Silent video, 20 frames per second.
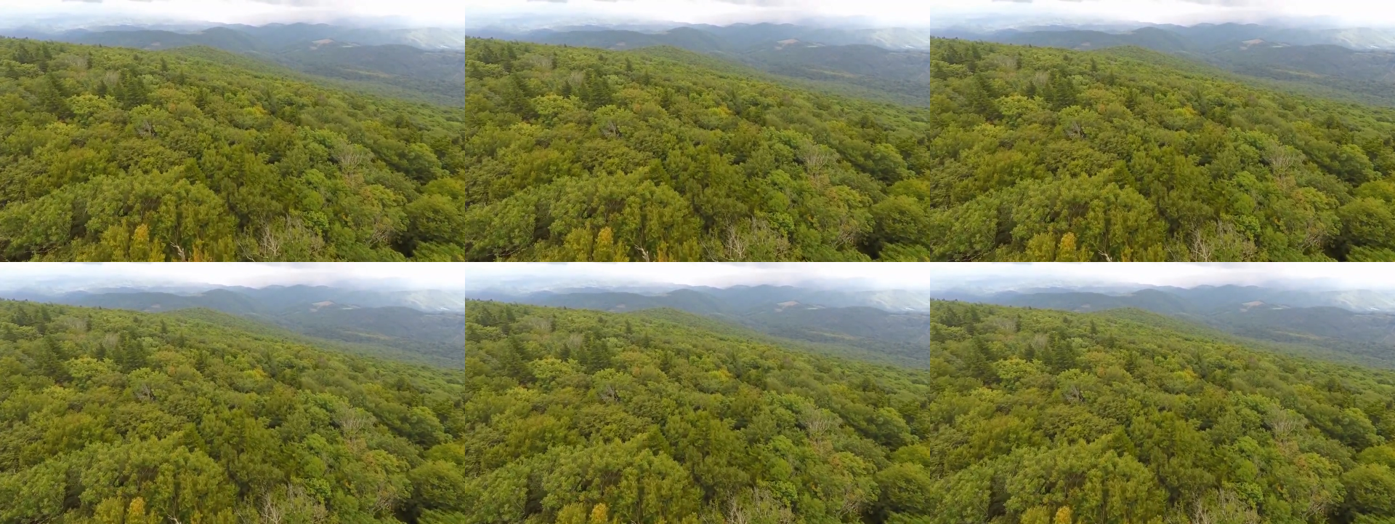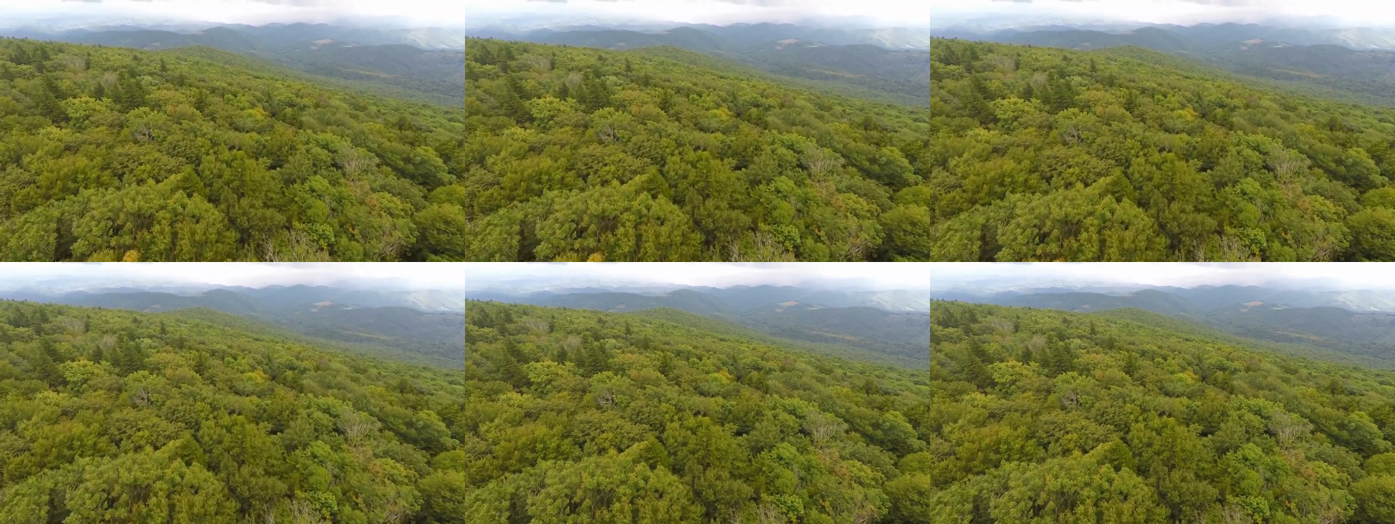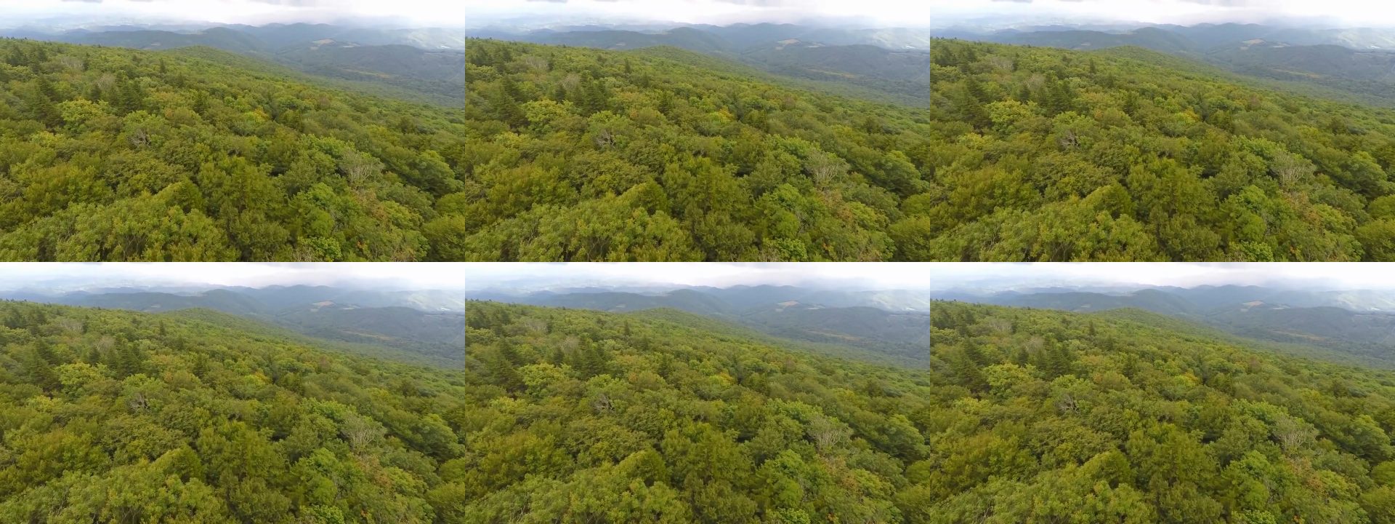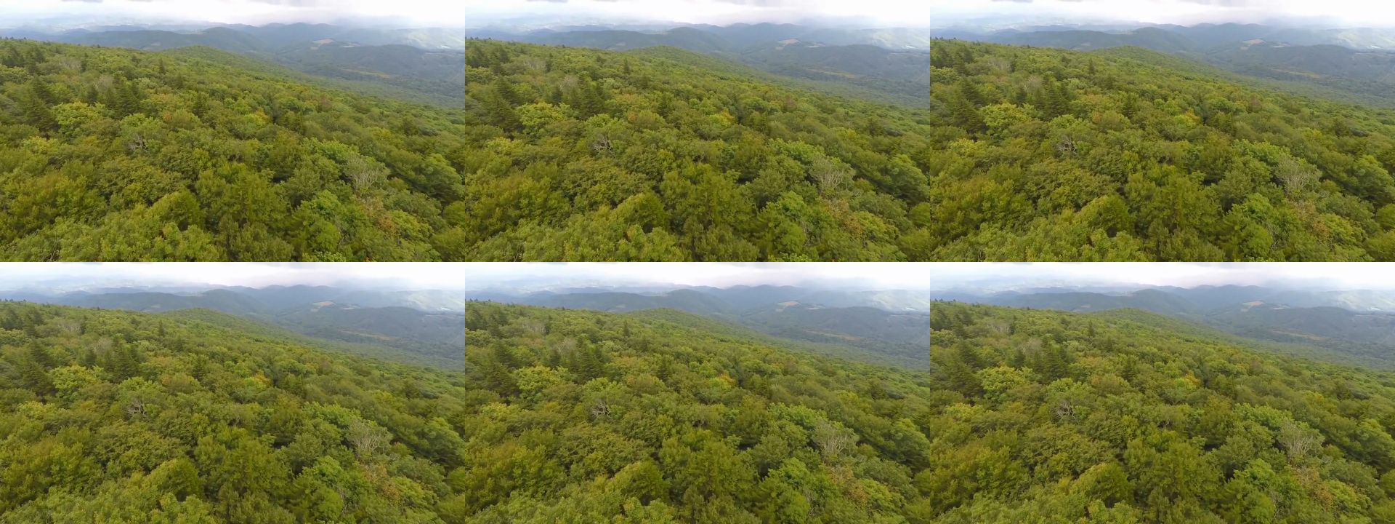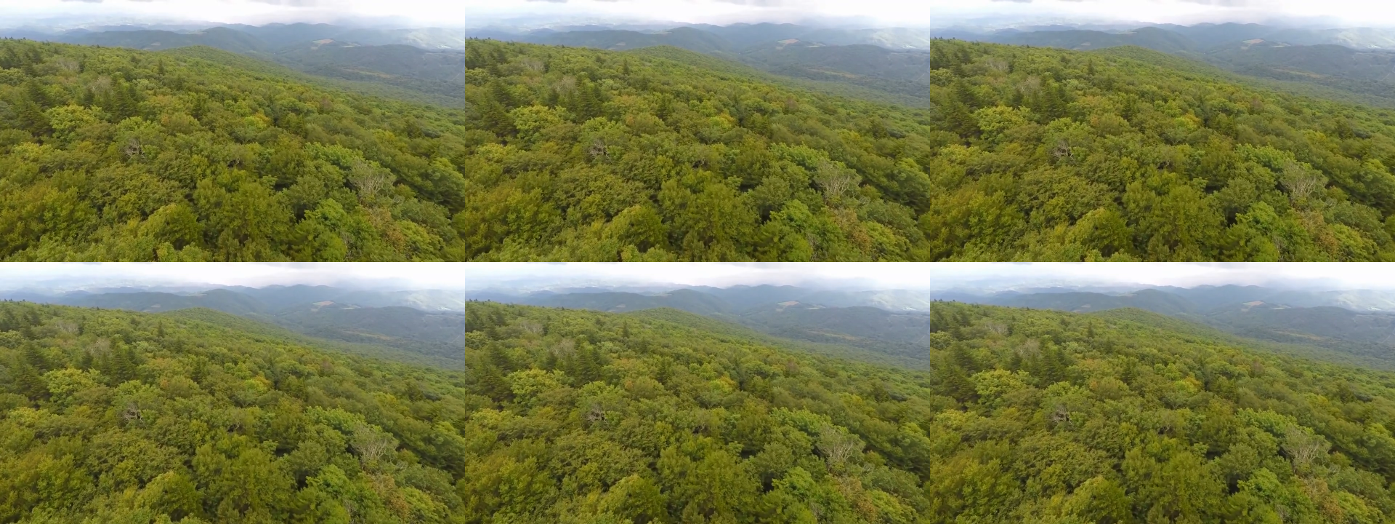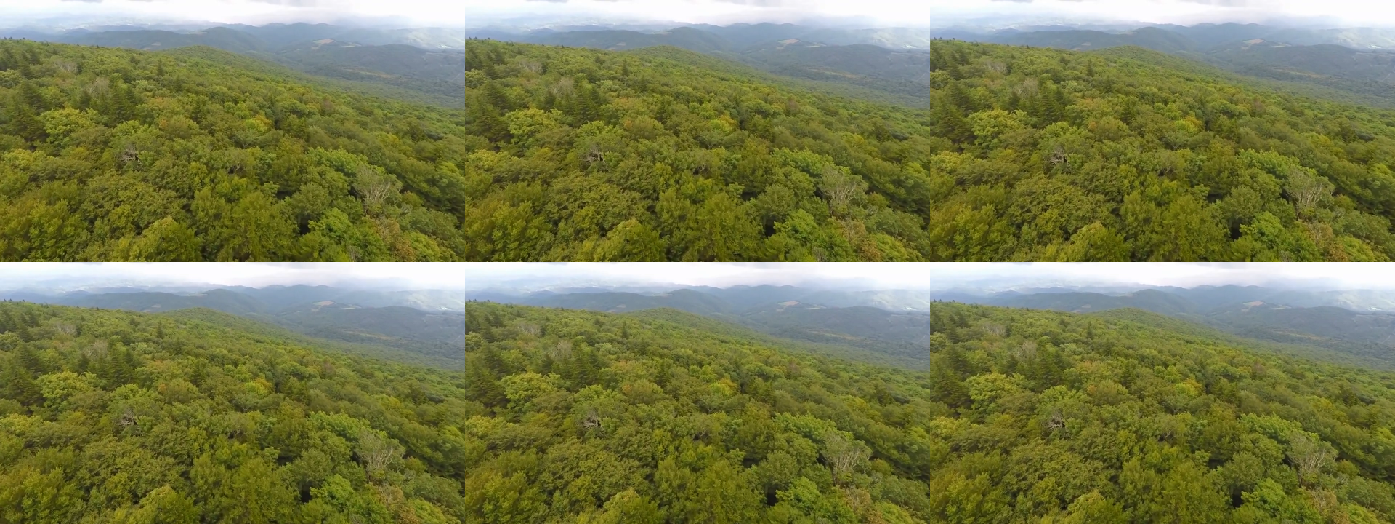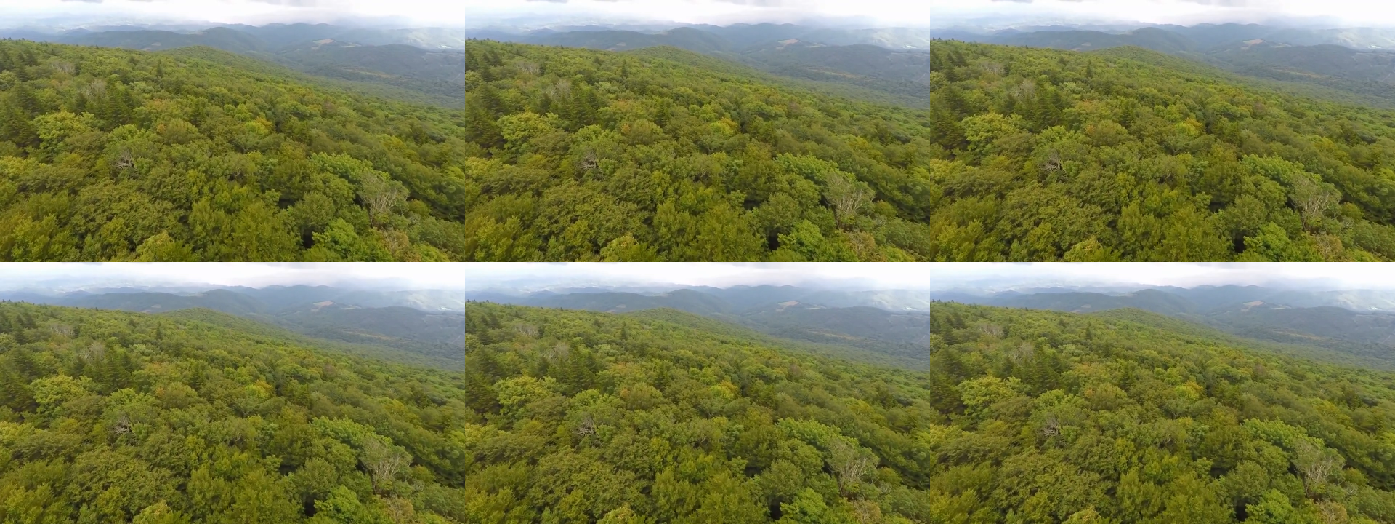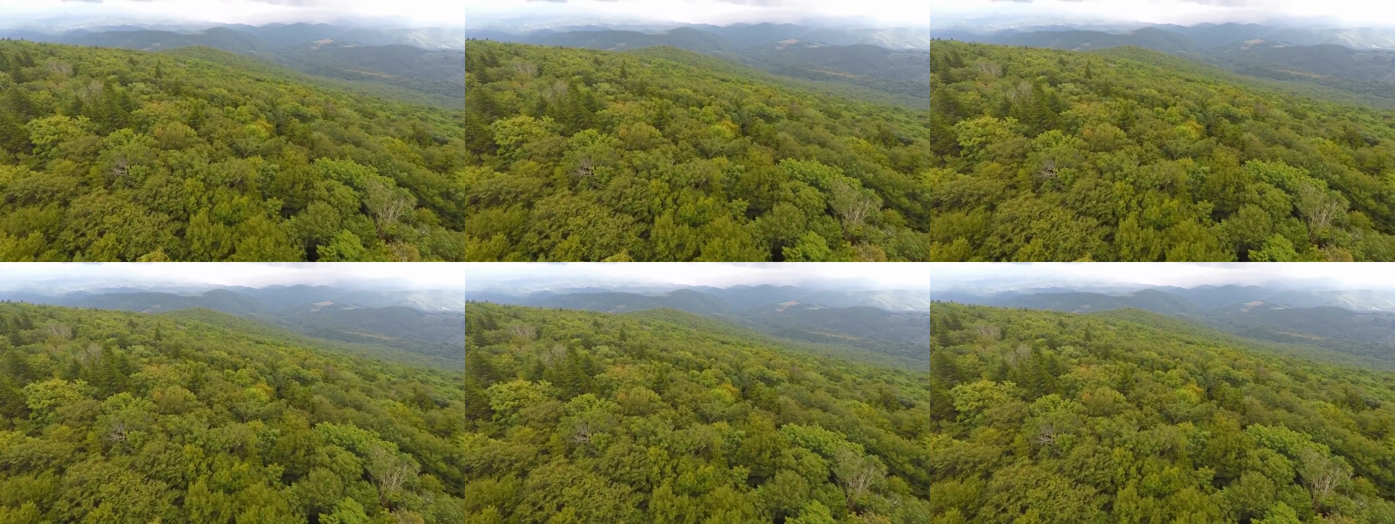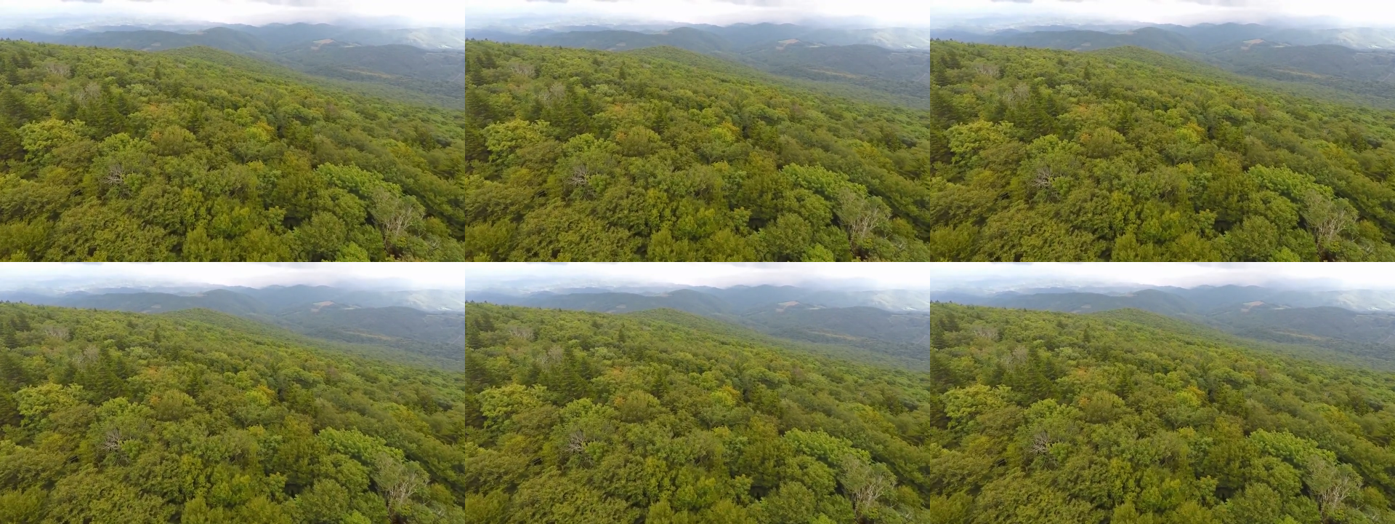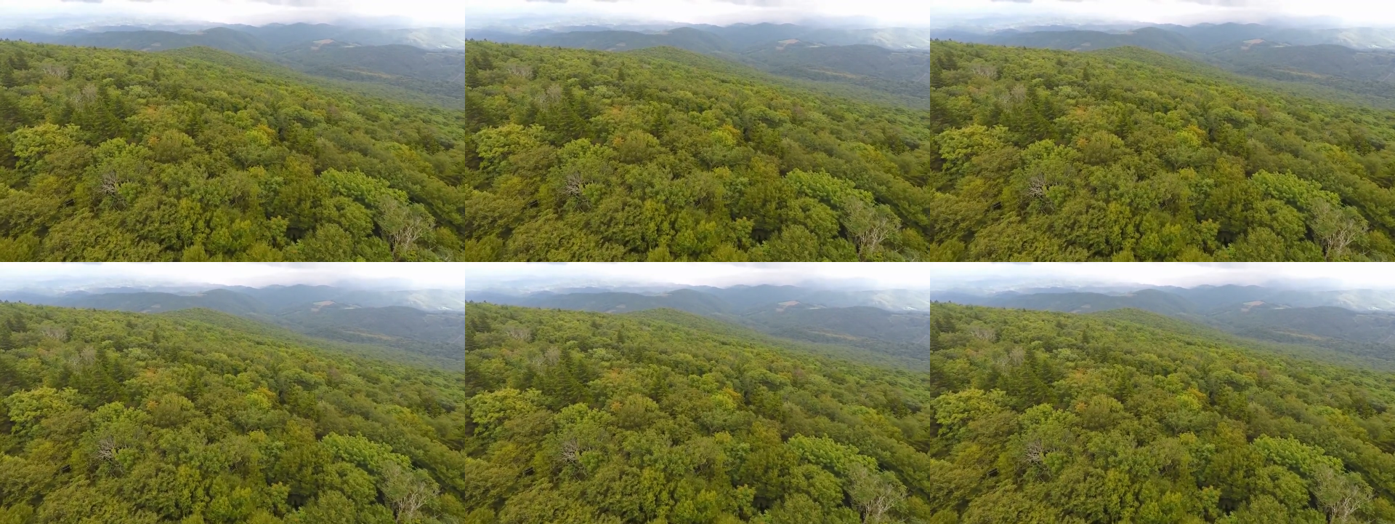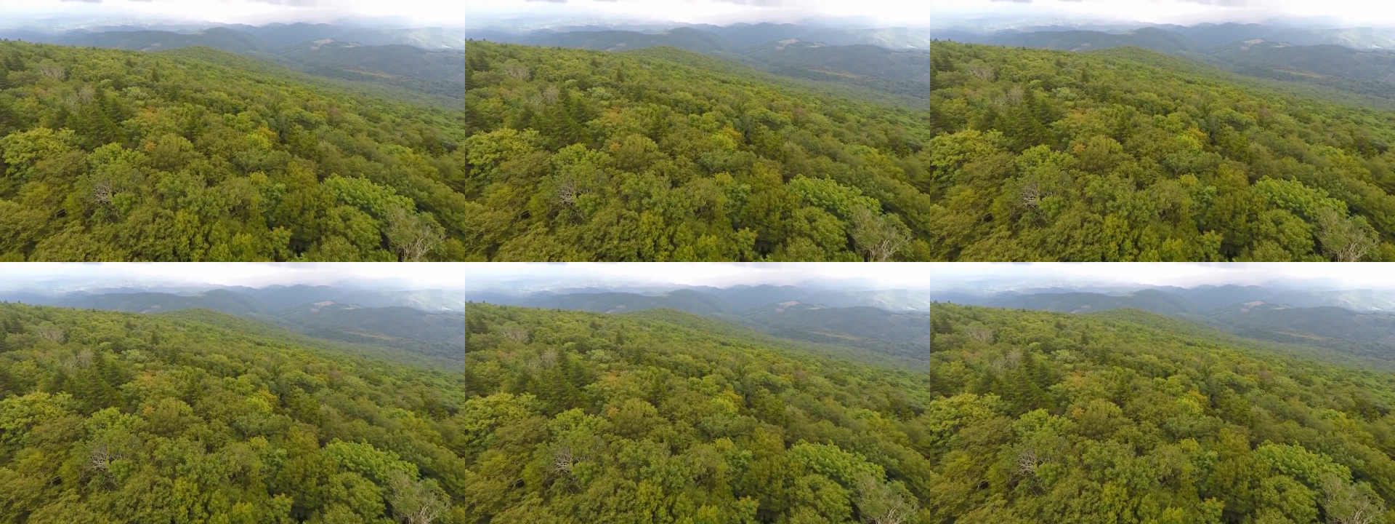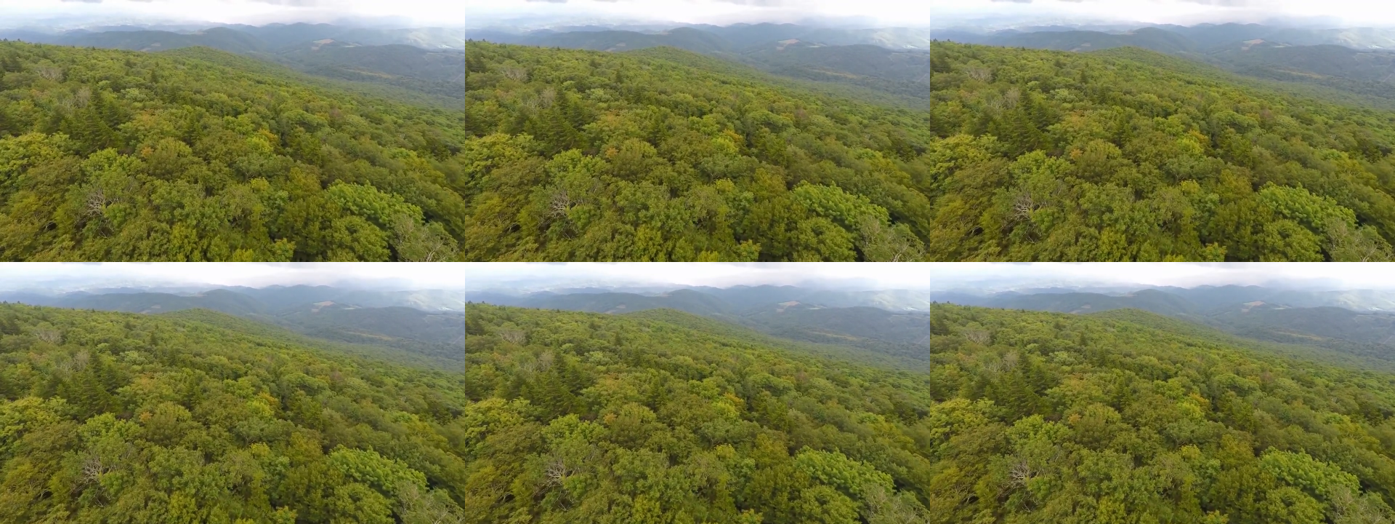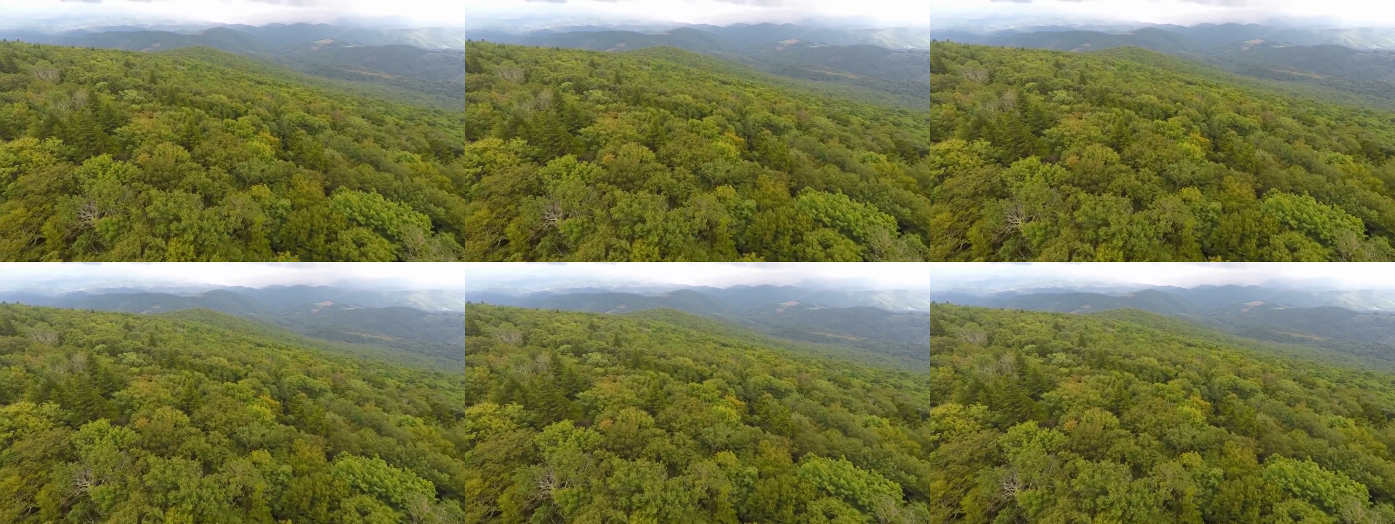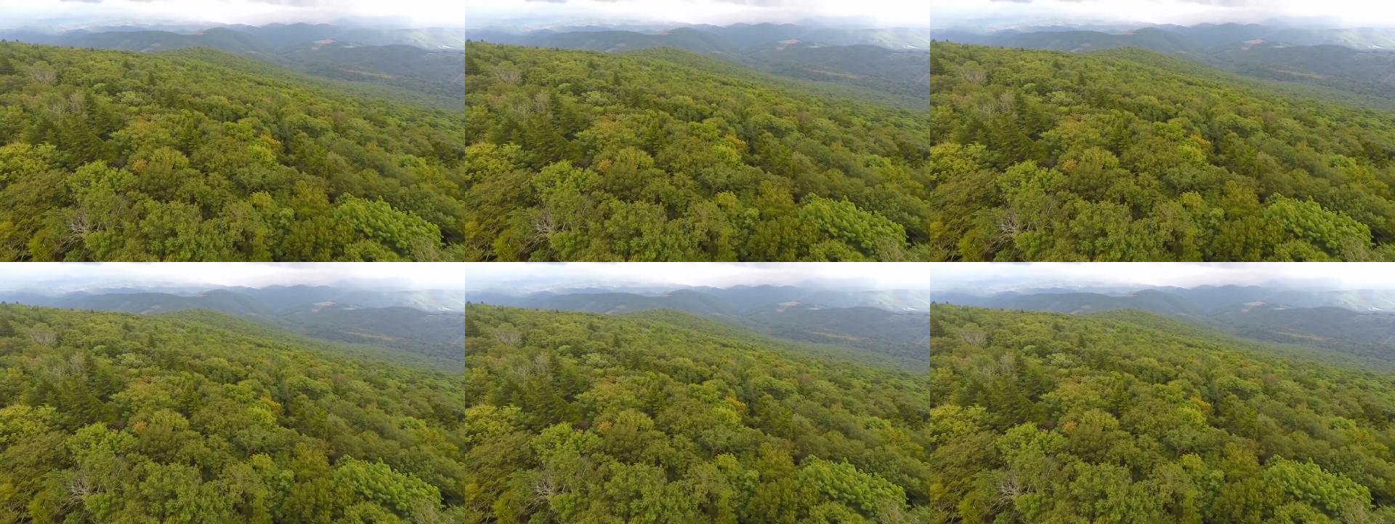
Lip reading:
(no speaker visible)